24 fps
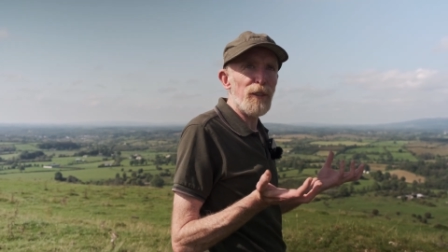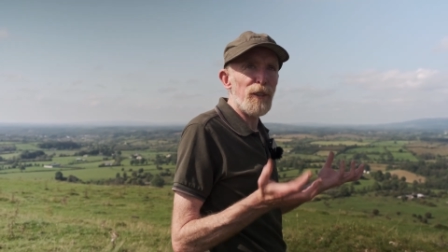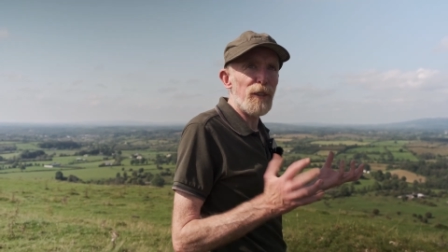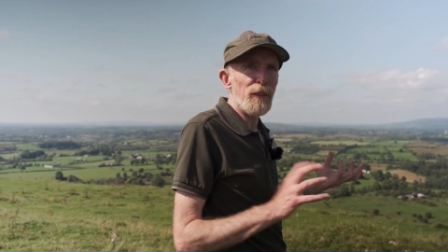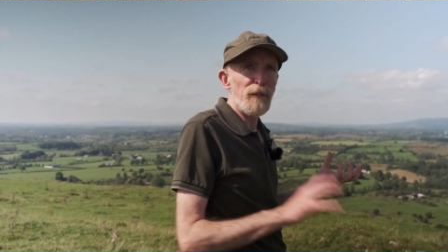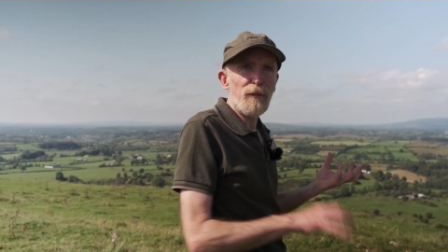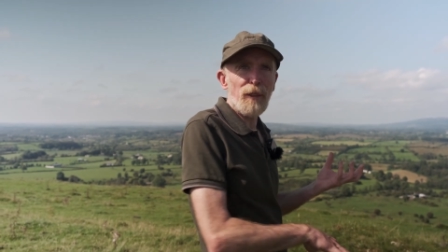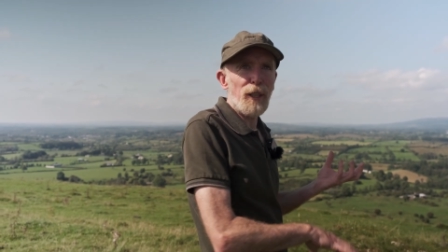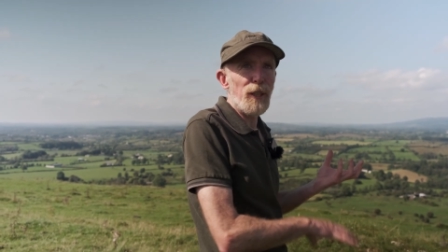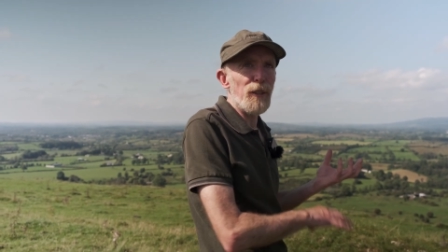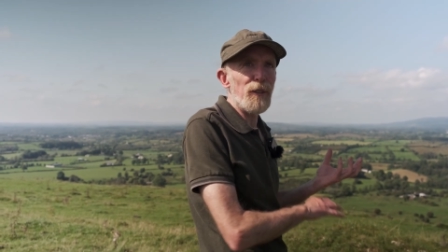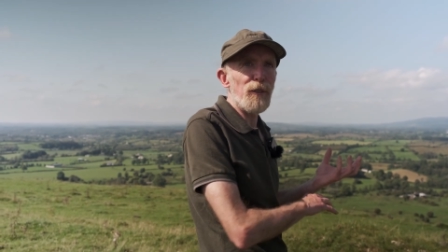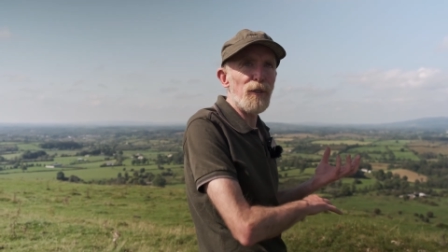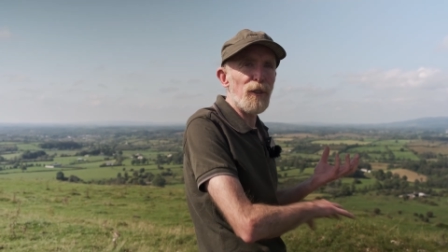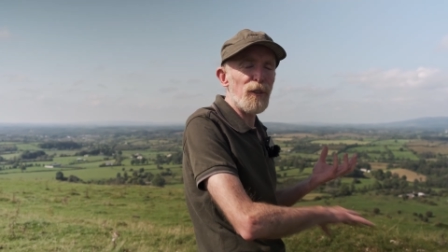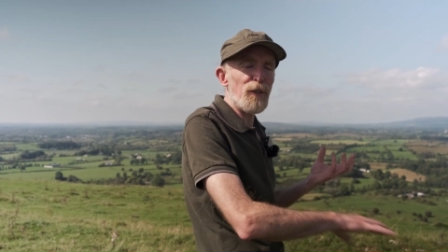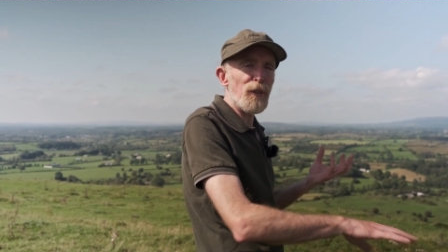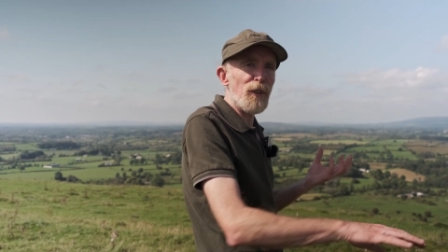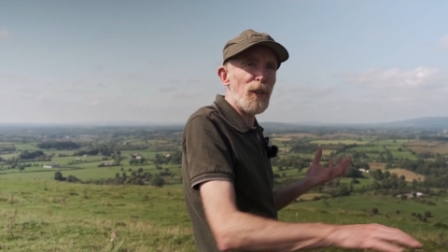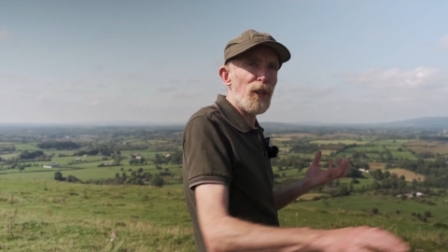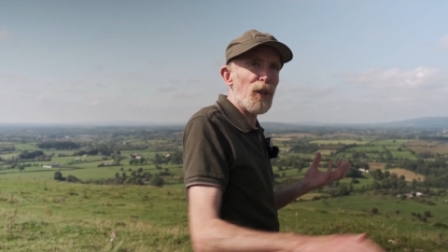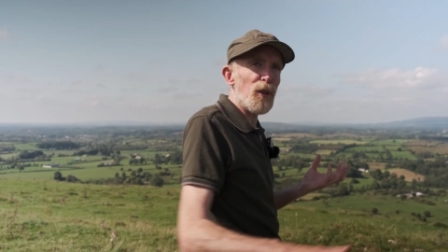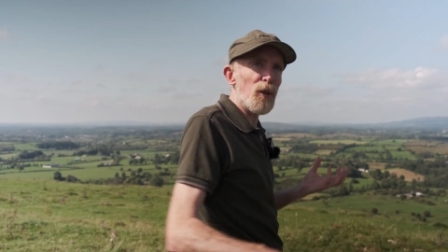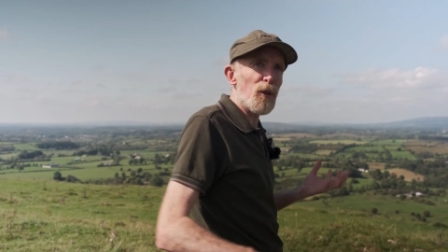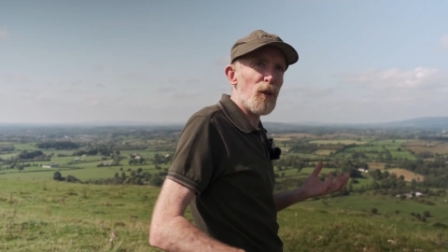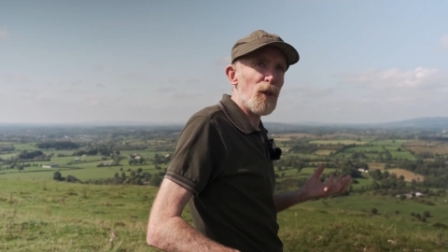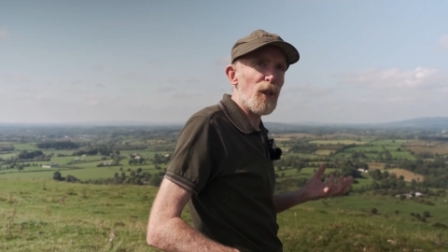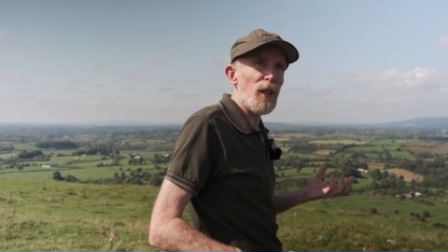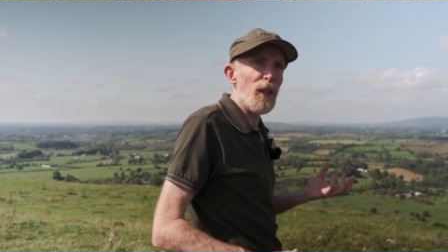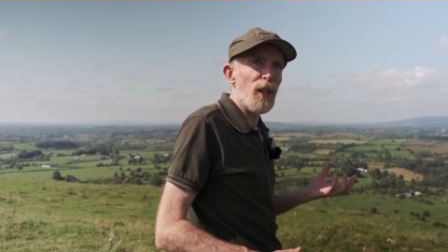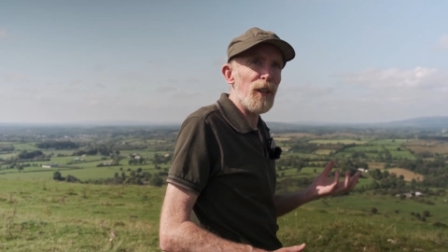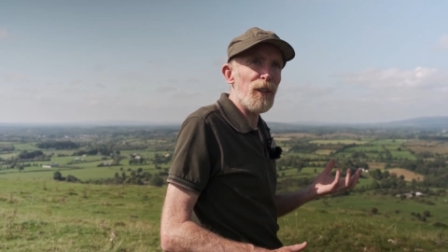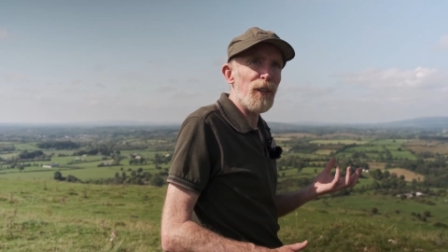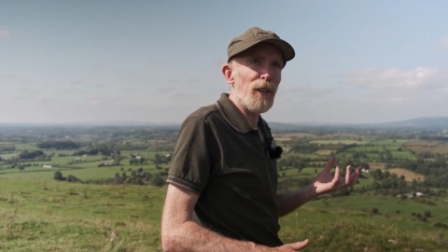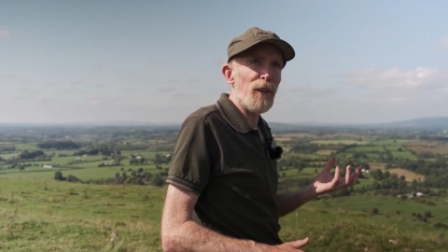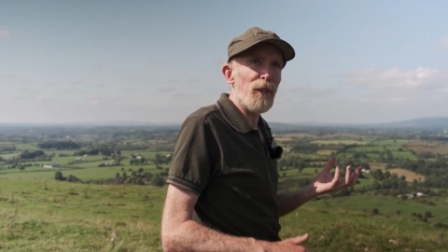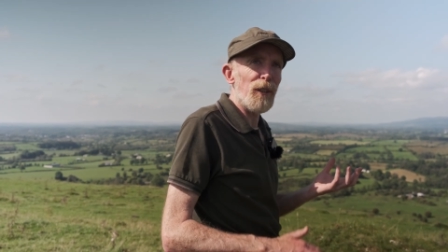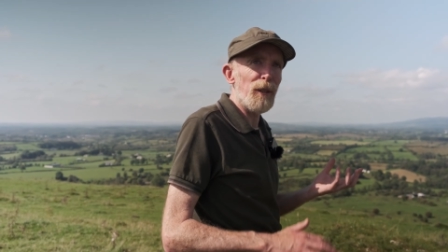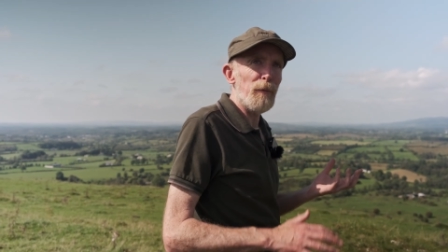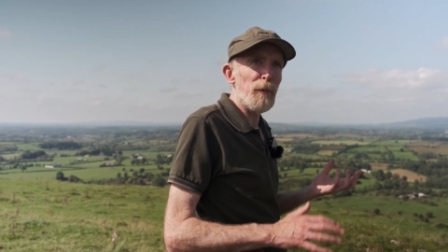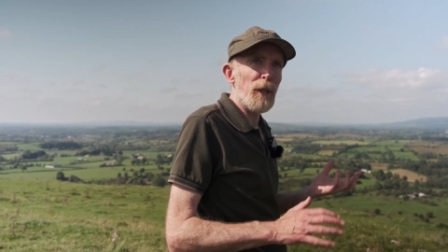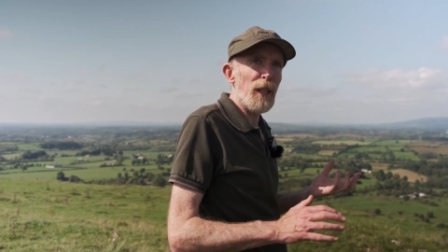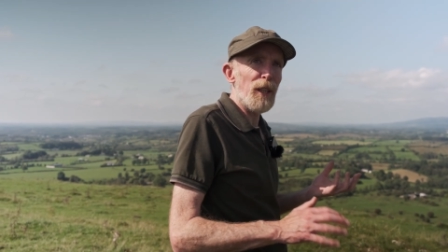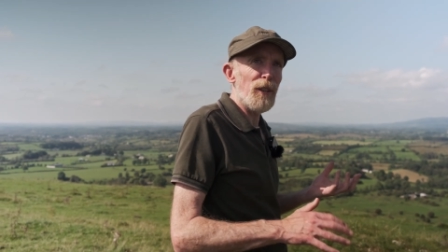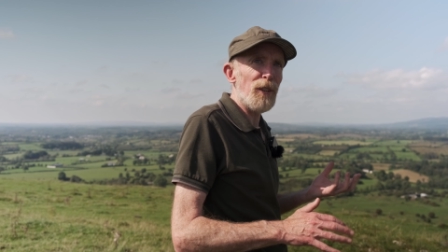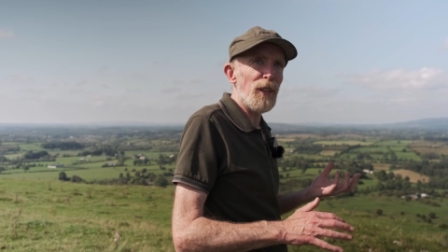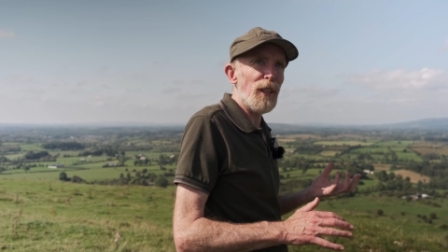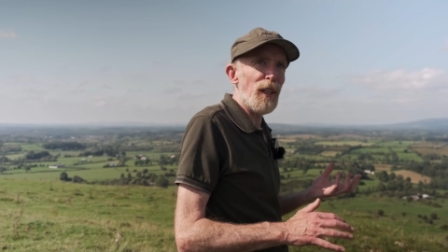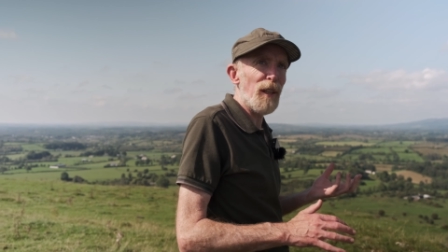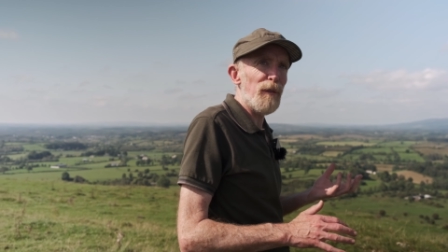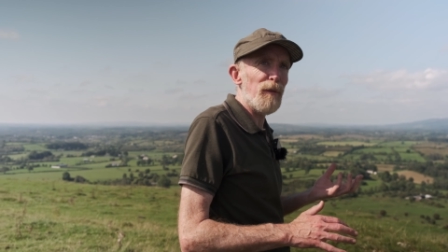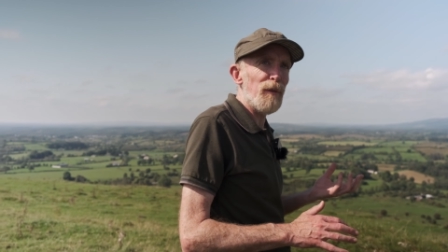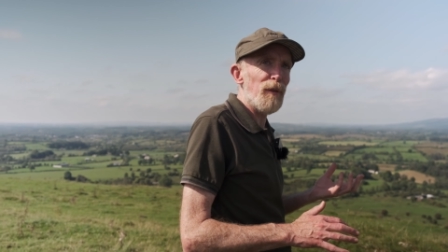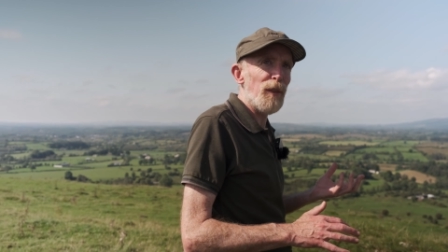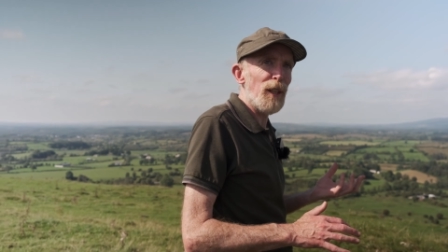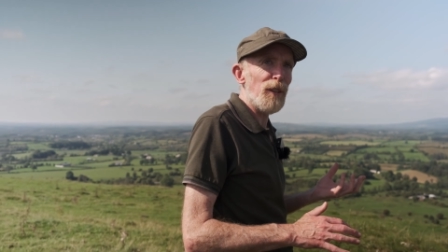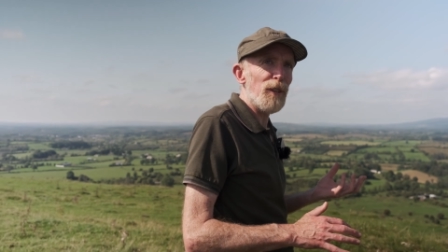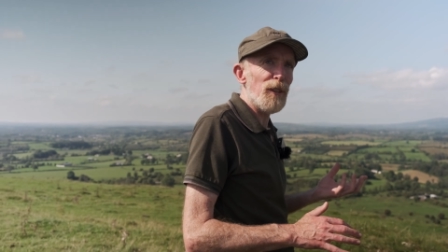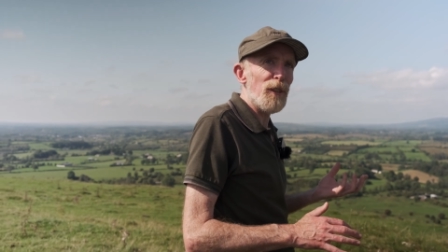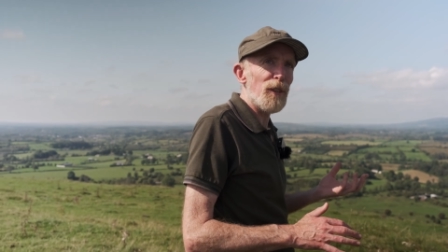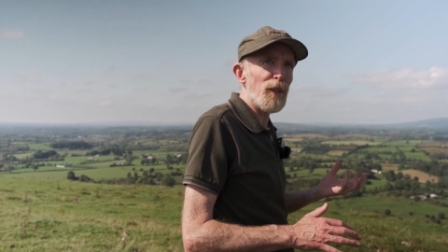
Flint doesn't occur here. The only place you get flint